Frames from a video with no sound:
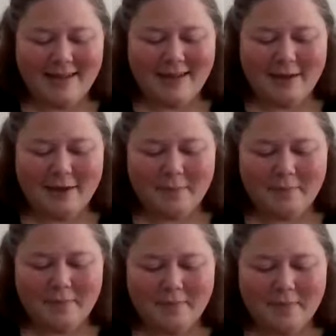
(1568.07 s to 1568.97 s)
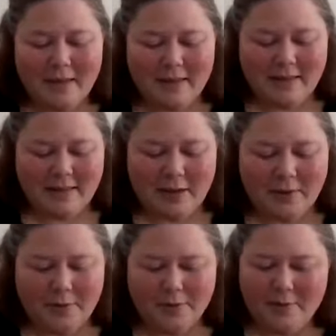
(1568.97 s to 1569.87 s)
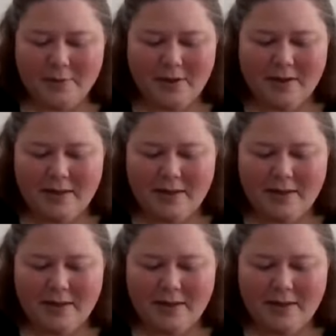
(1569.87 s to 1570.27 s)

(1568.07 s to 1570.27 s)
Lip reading: And so